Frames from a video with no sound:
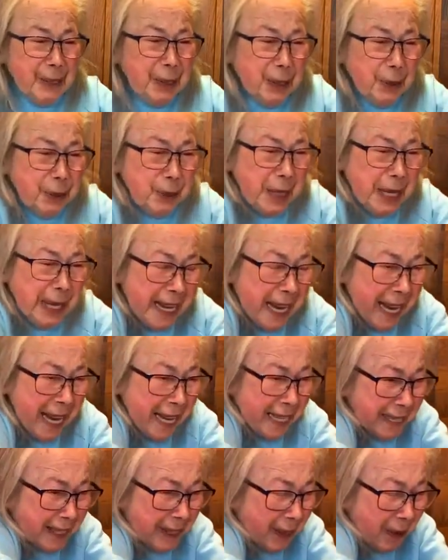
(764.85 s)
Joni
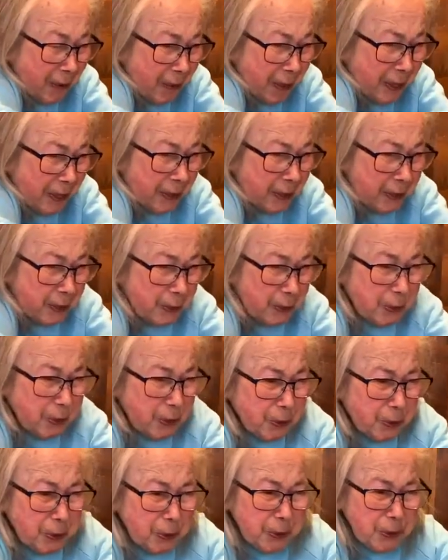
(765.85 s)
is going to
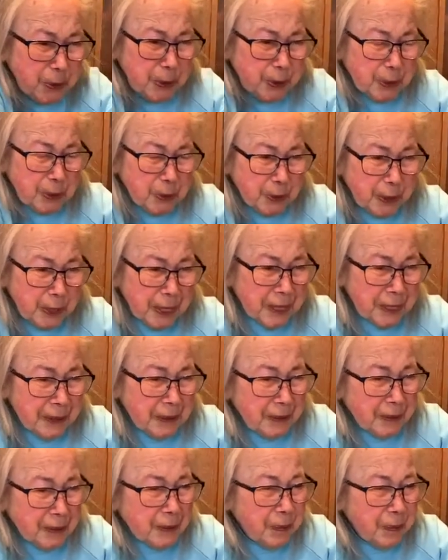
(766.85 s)
show you the tree.